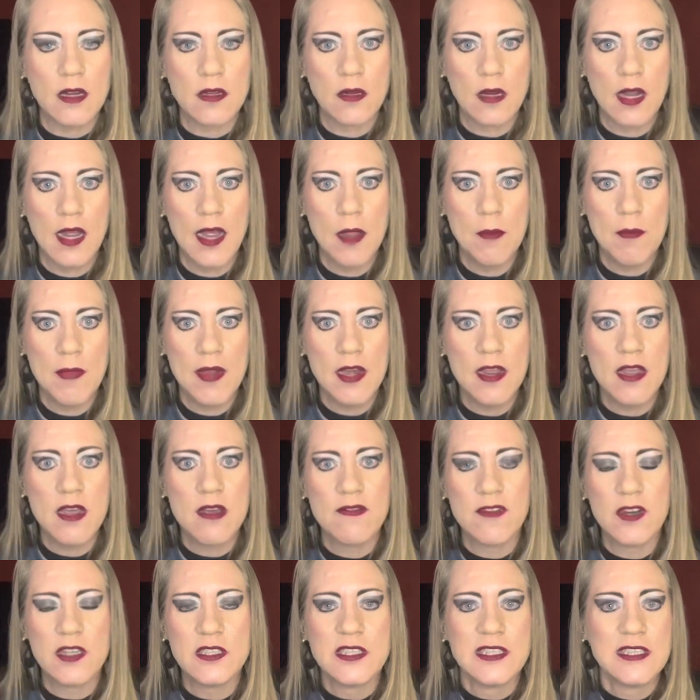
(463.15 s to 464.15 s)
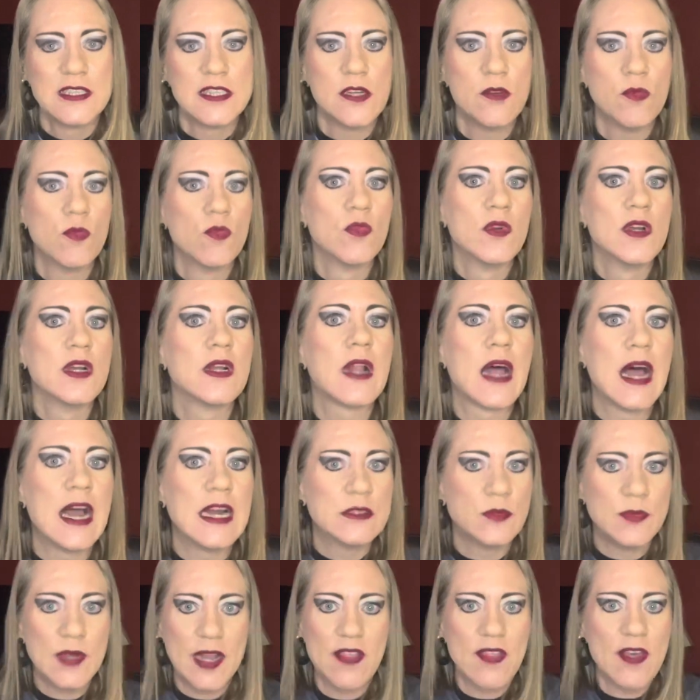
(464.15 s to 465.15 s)
Okay, many of us didn't
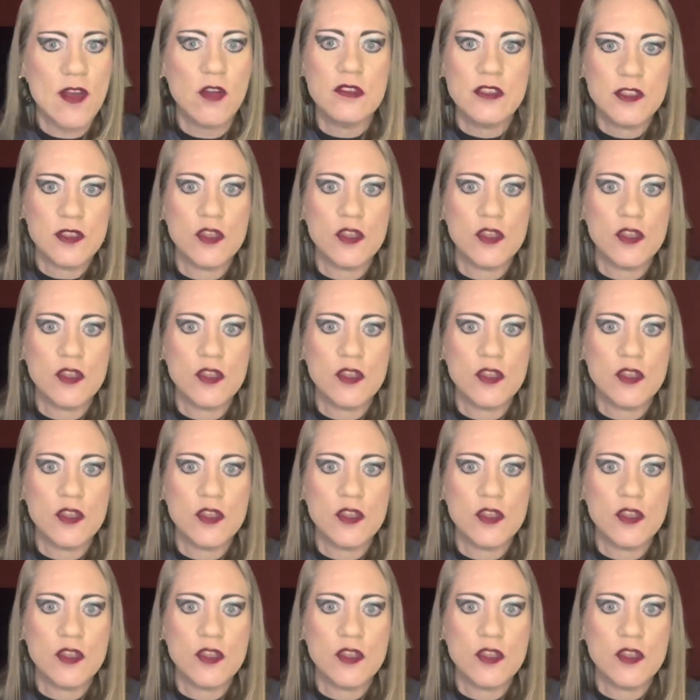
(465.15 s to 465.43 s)
realize we had those